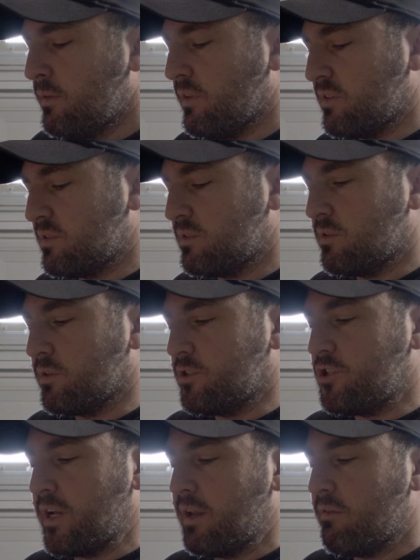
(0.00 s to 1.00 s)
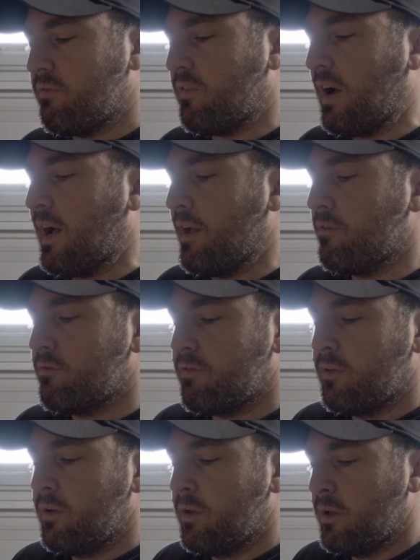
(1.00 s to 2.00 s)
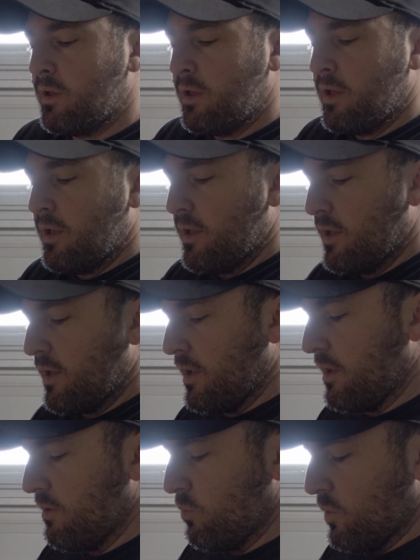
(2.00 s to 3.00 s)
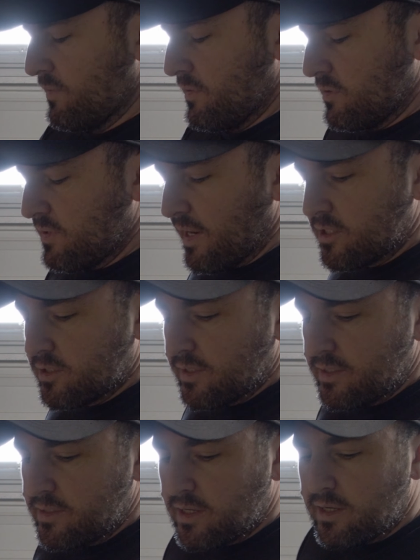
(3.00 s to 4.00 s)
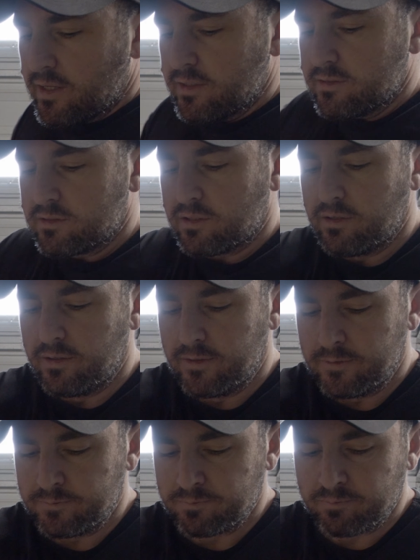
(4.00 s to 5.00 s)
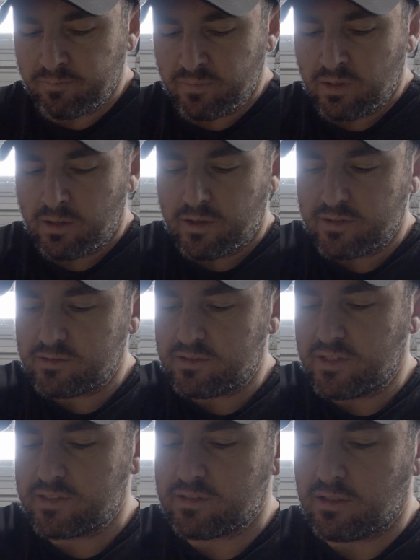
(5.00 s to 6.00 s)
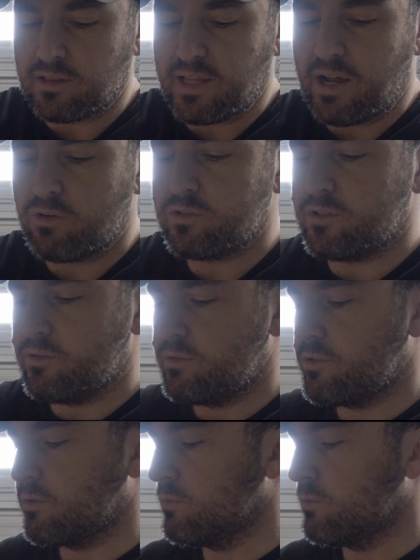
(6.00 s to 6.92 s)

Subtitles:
This is their Gen5, and what this actually does is this allows you to